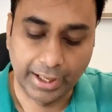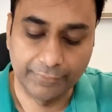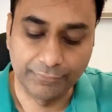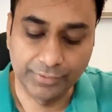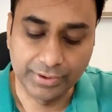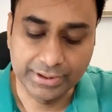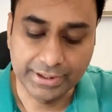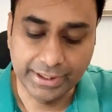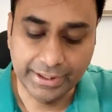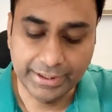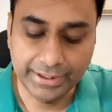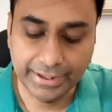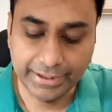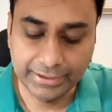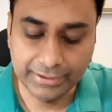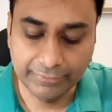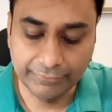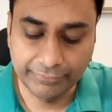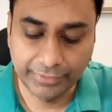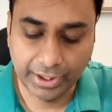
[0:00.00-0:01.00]
And once I
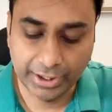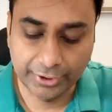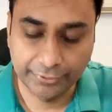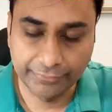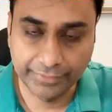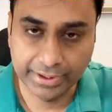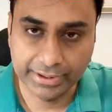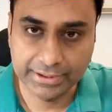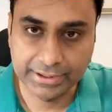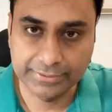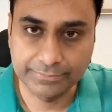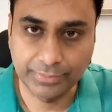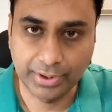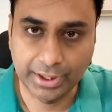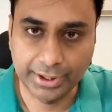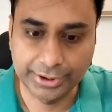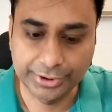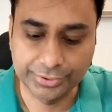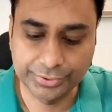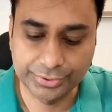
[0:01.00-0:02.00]
get the value of x as
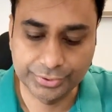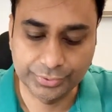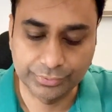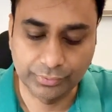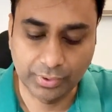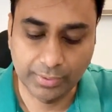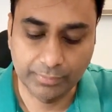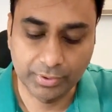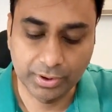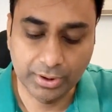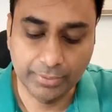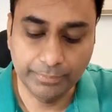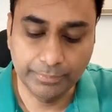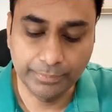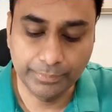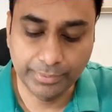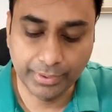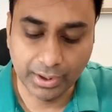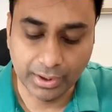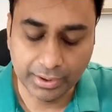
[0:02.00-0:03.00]
minus 2, I'm going to
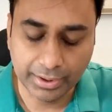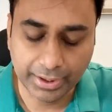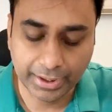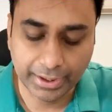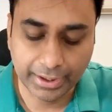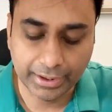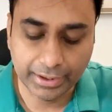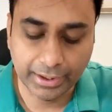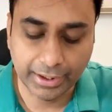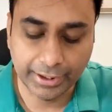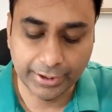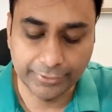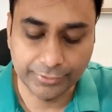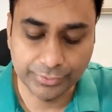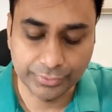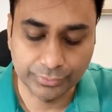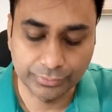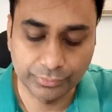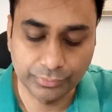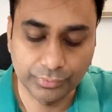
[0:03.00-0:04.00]
plug
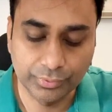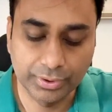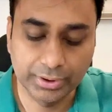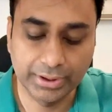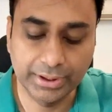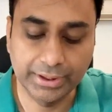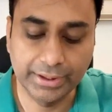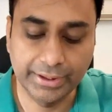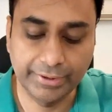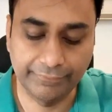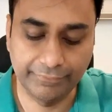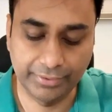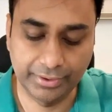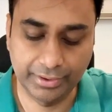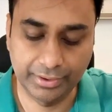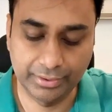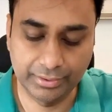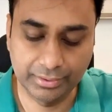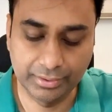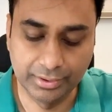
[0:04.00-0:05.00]
into the
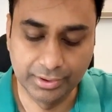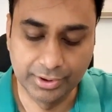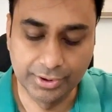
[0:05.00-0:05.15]
dividend.